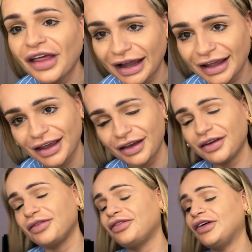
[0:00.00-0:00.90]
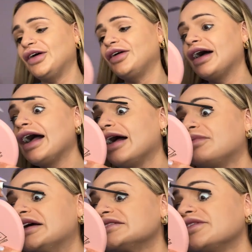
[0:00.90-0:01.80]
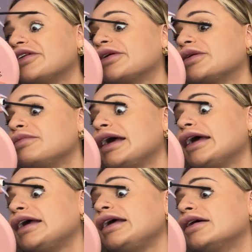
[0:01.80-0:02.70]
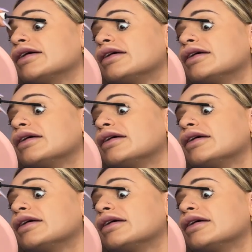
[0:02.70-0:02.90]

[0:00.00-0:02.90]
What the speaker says: thank you for persevering with me.